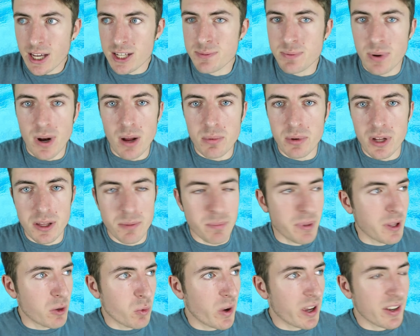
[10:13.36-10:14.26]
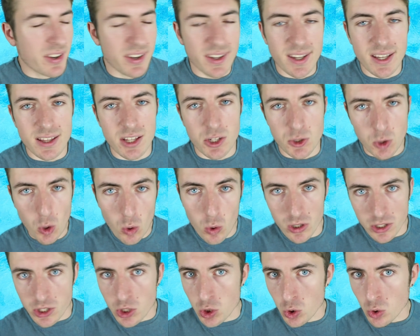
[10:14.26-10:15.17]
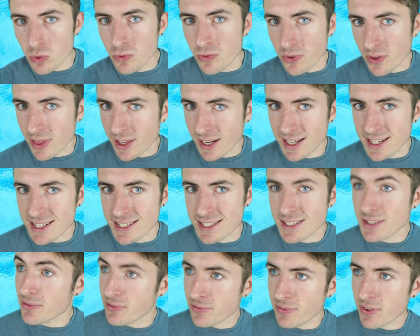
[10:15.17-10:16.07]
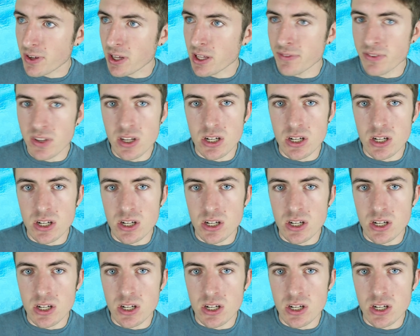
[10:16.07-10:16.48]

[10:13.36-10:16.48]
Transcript: has probably been waiting in the Dole queue for the last 5